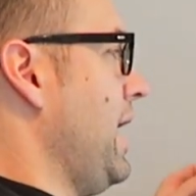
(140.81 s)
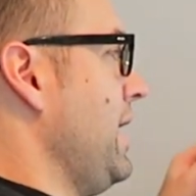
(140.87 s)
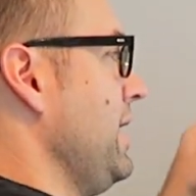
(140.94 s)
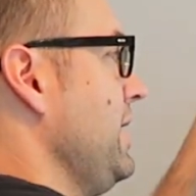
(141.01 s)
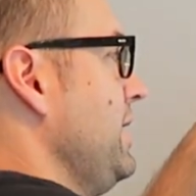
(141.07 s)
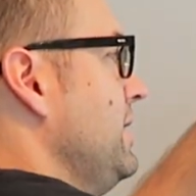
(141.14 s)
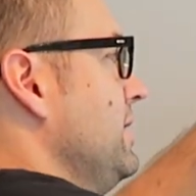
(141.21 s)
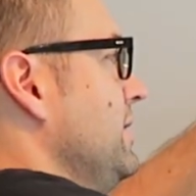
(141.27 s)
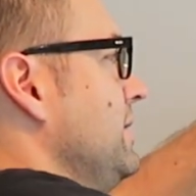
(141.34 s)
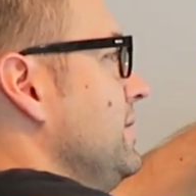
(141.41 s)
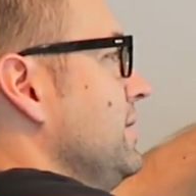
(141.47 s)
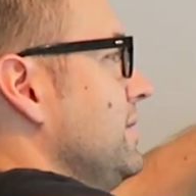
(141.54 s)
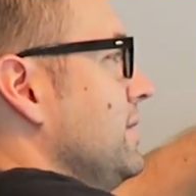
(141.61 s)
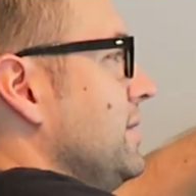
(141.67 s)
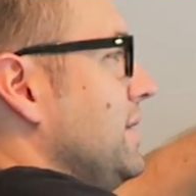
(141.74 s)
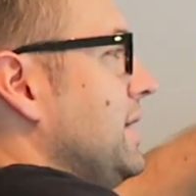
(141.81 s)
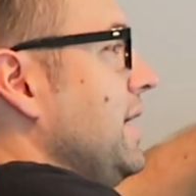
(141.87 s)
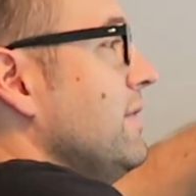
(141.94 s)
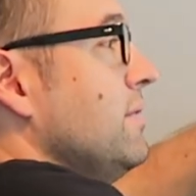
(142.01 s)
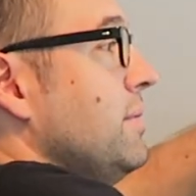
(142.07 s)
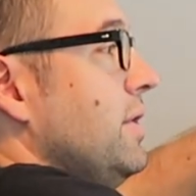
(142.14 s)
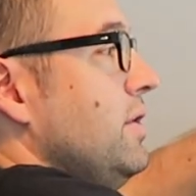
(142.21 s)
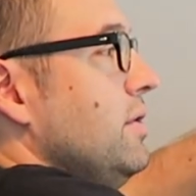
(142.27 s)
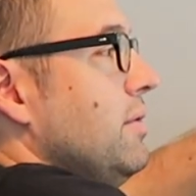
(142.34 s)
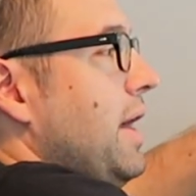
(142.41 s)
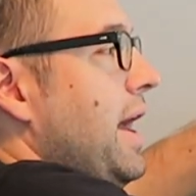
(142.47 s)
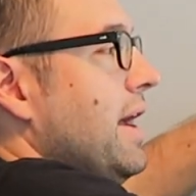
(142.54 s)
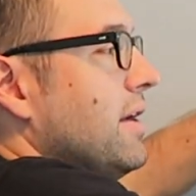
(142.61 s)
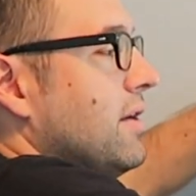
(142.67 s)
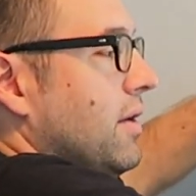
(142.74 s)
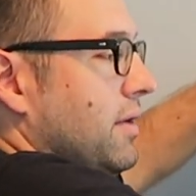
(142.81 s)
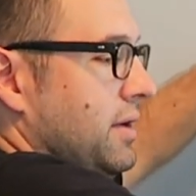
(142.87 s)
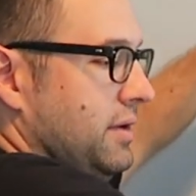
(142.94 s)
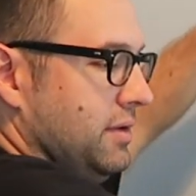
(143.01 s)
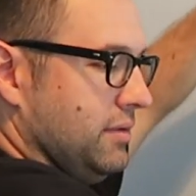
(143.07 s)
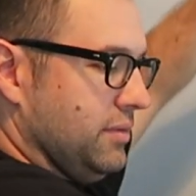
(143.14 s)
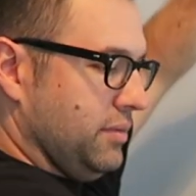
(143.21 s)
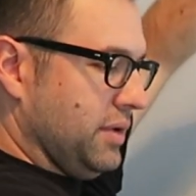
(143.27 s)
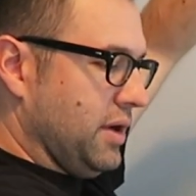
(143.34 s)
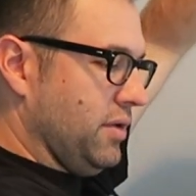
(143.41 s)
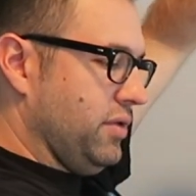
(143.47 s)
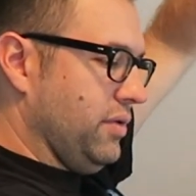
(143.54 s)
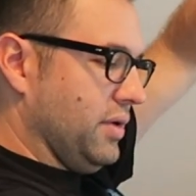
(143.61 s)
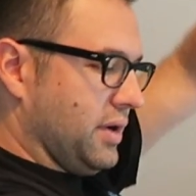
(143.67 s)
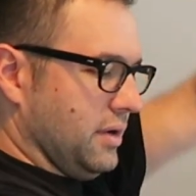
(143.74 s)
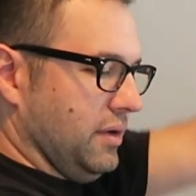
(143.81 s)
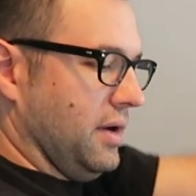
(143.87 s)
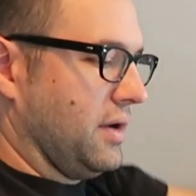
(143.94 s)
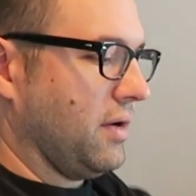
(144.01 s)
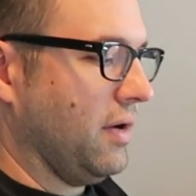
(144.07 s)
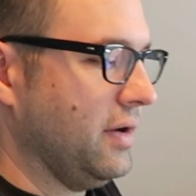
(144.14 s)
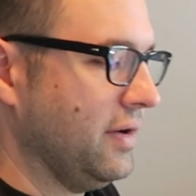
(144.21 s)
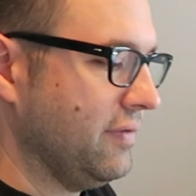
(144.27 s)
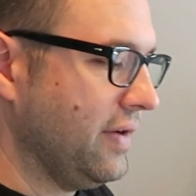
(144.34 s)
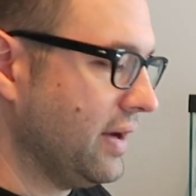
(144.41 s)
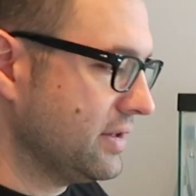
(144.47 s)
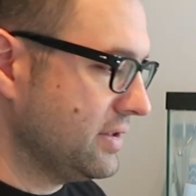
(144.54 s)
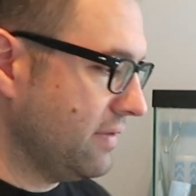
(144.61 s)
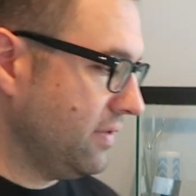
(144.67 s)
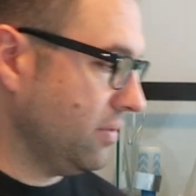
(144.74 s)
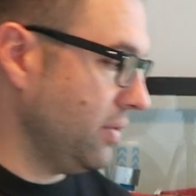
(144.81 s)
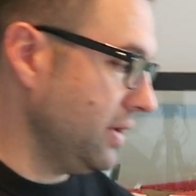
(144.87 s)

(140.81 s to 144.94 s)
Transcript: i give them a new egg carton. We go through a carton of eggs every